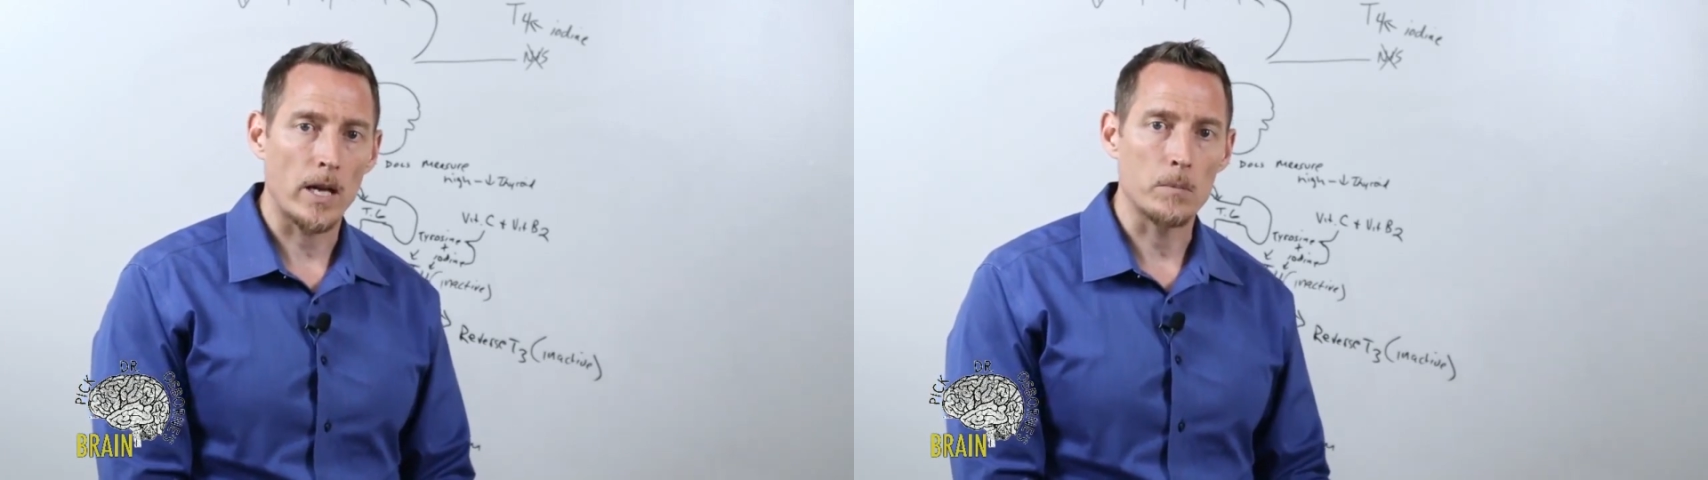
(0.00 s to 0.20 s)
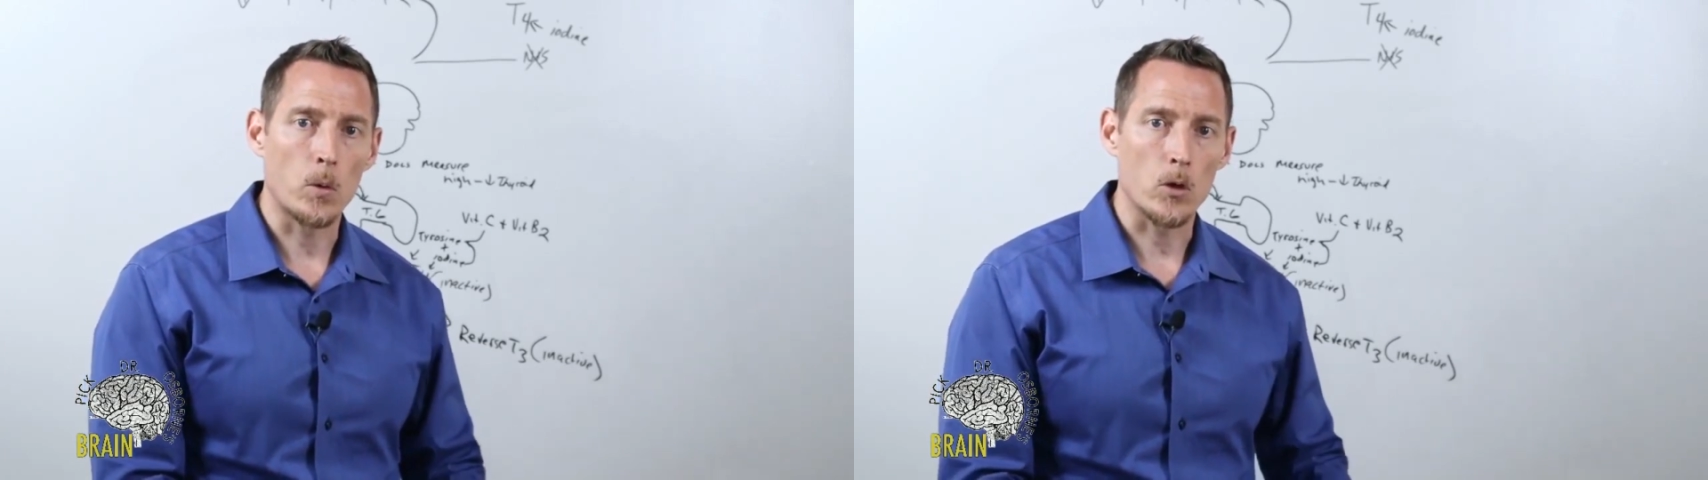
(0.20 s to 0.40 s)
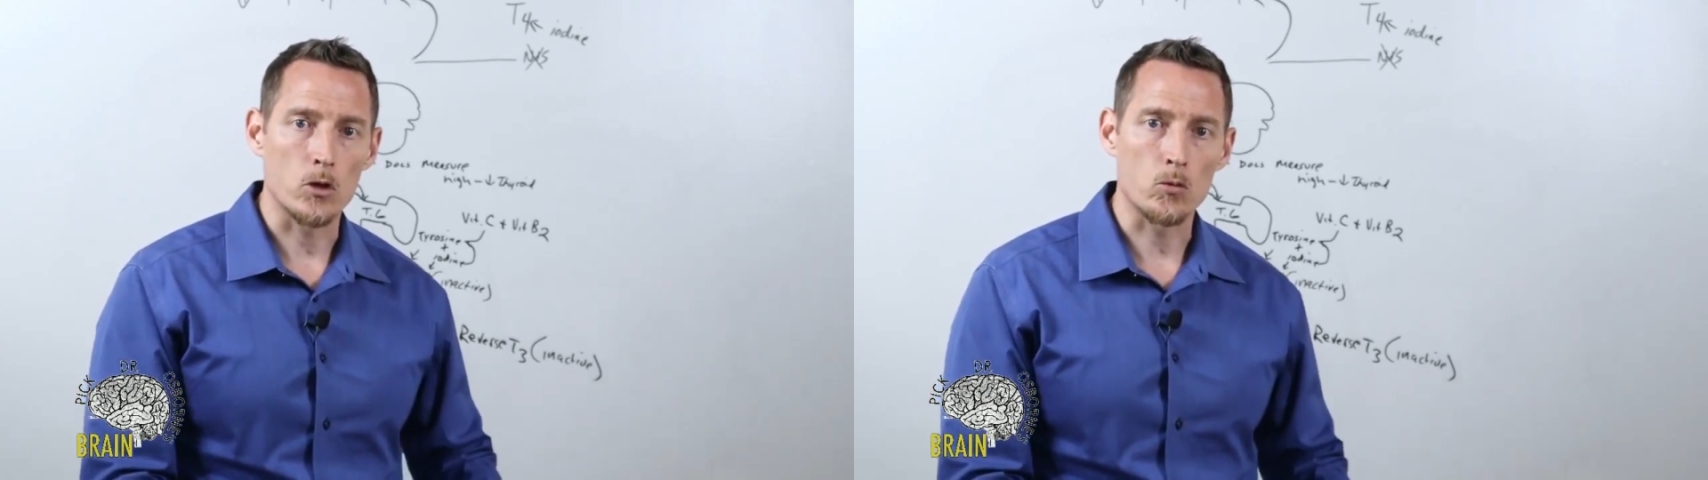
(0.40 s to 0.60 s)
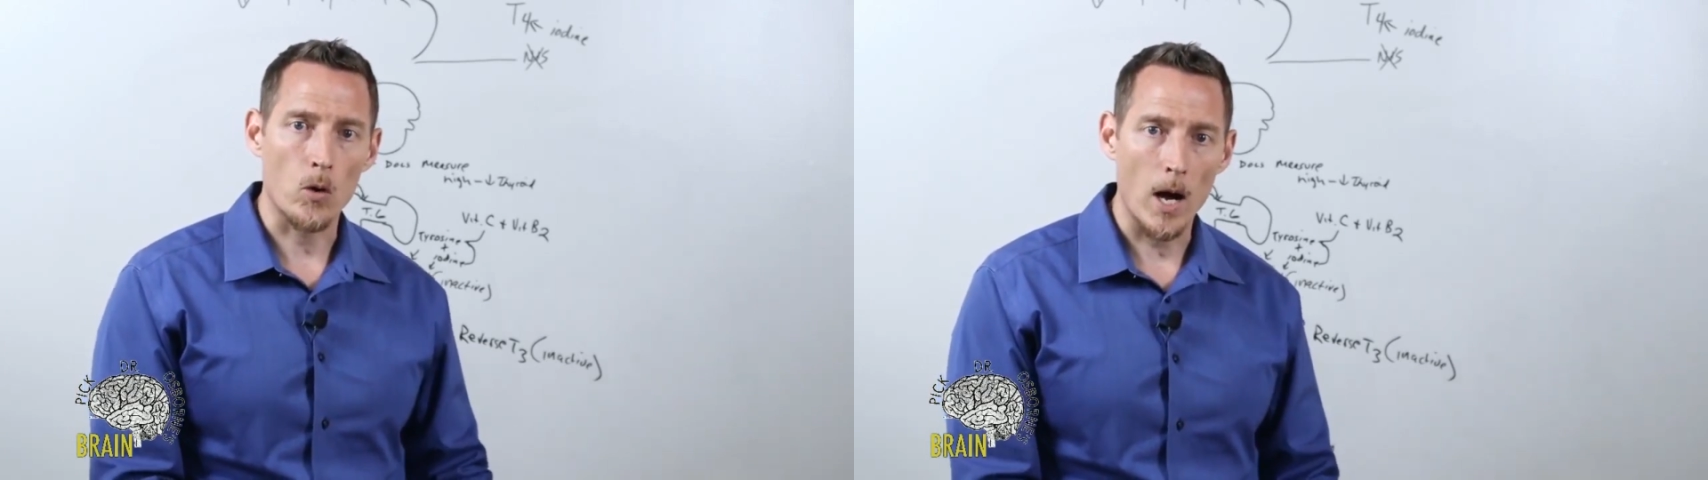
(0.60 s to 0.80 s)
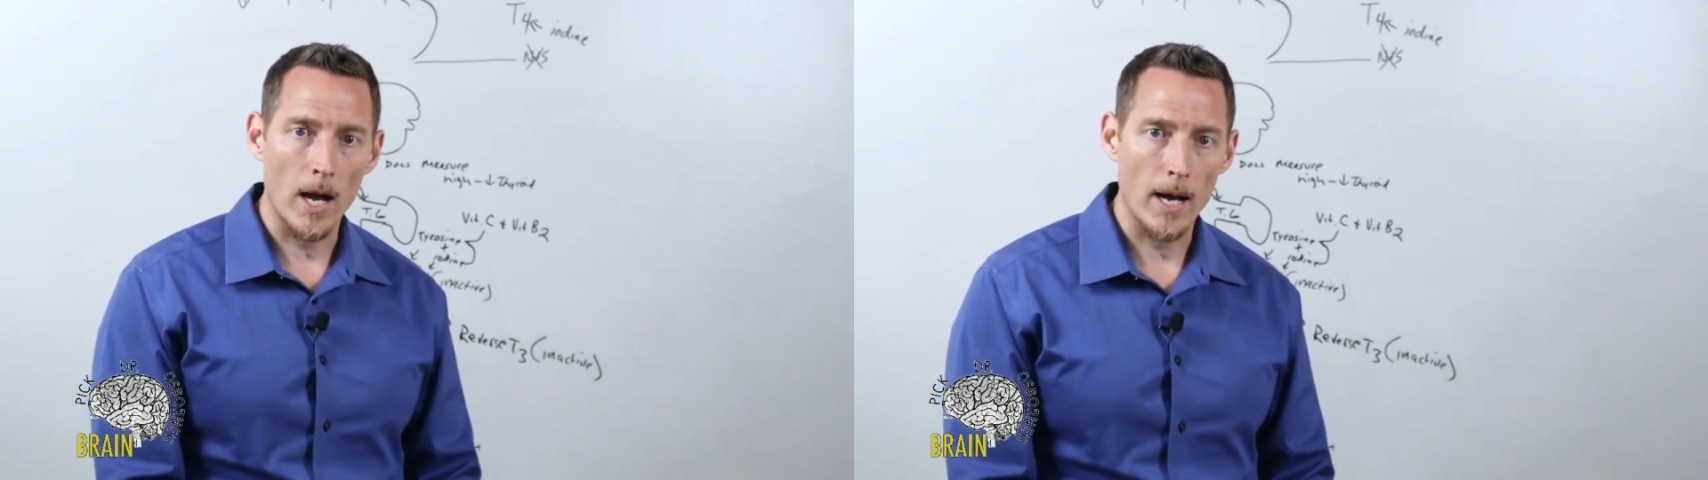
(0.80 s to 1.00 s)
and more
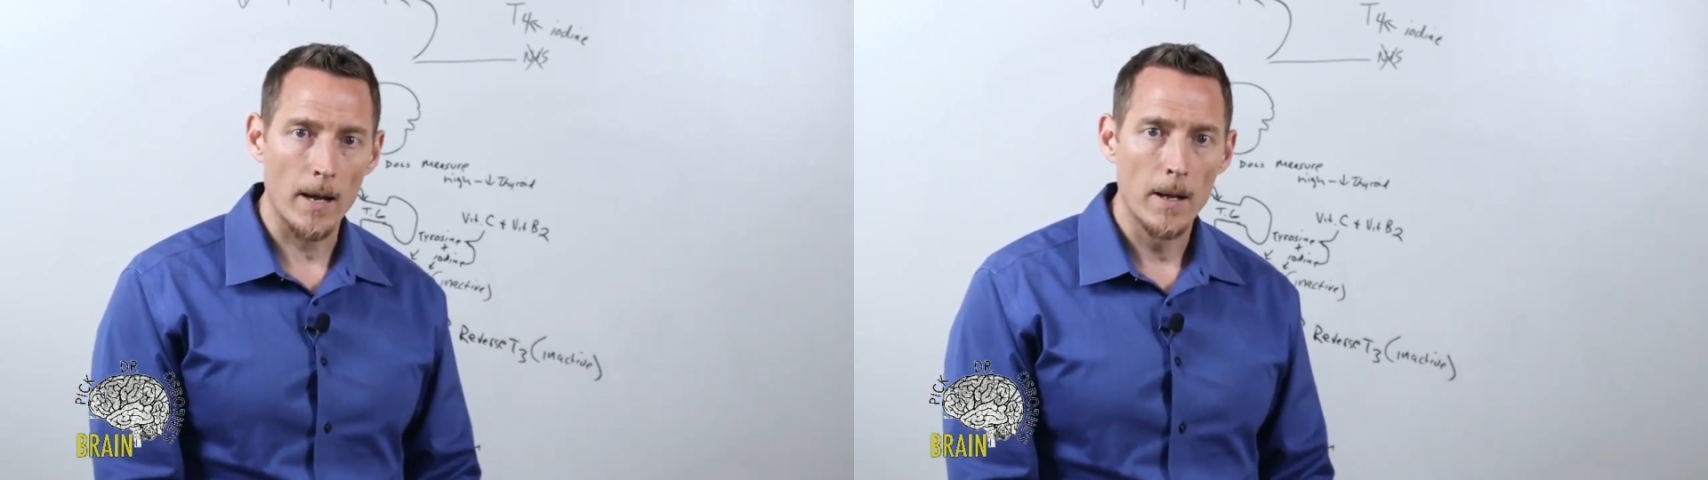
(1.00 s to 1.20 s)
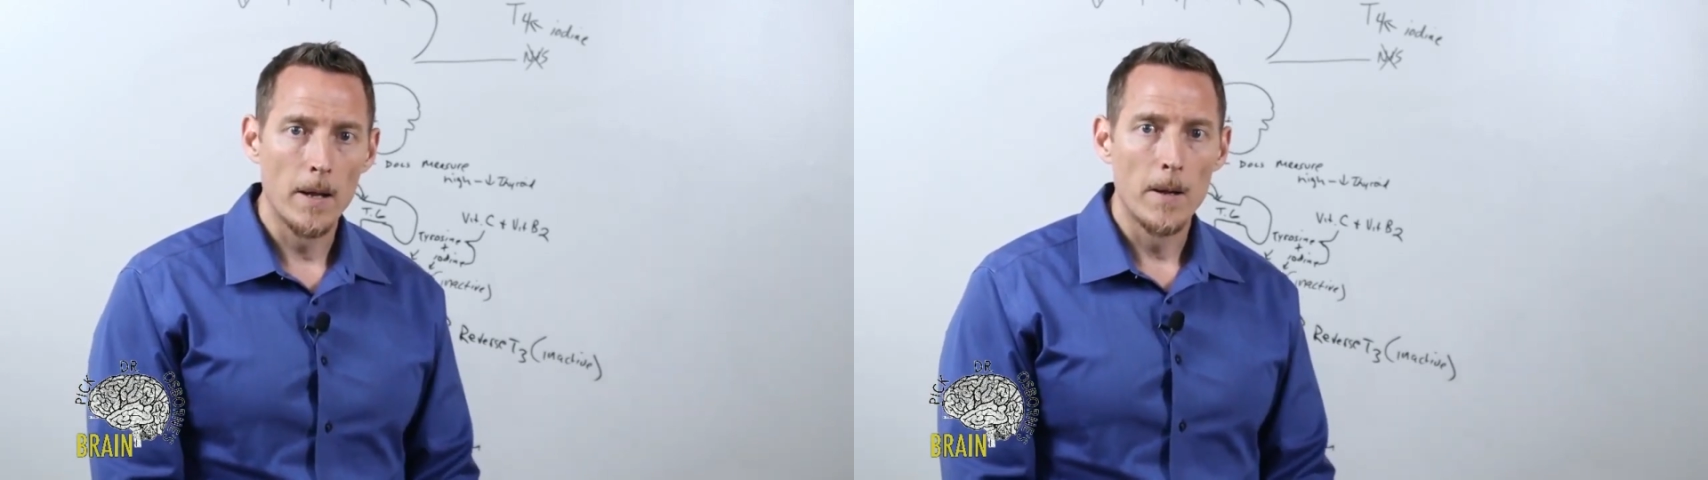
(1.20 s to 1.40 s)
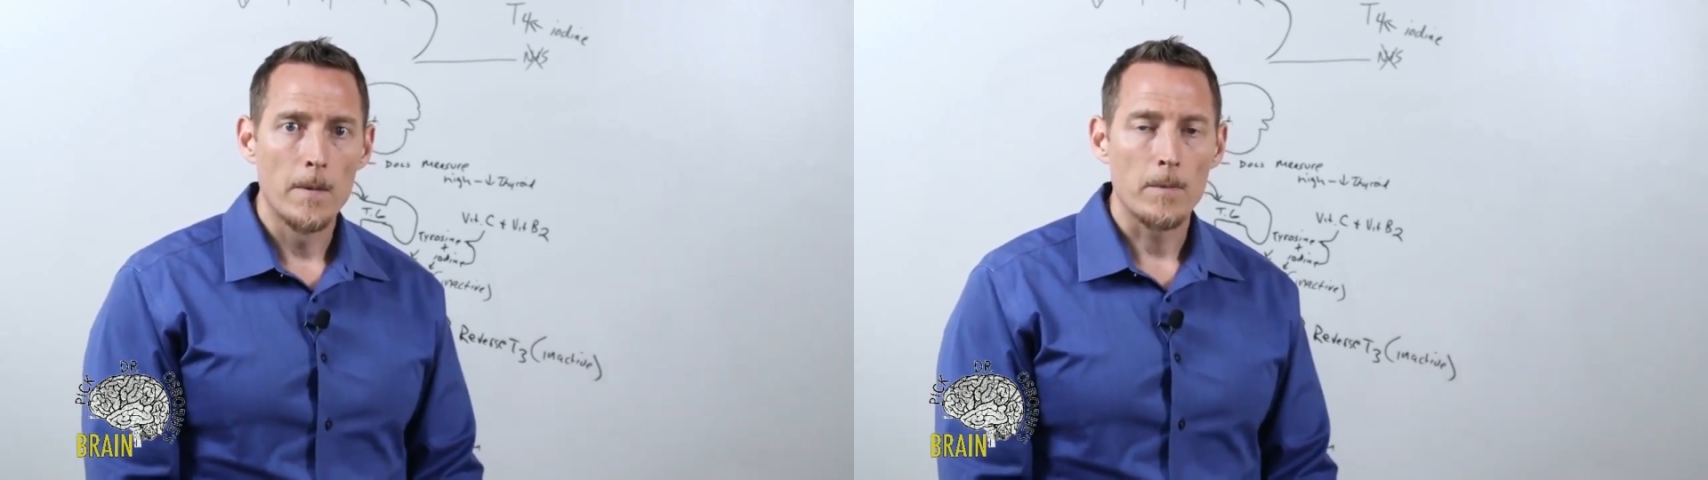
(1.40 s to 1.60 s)
dry.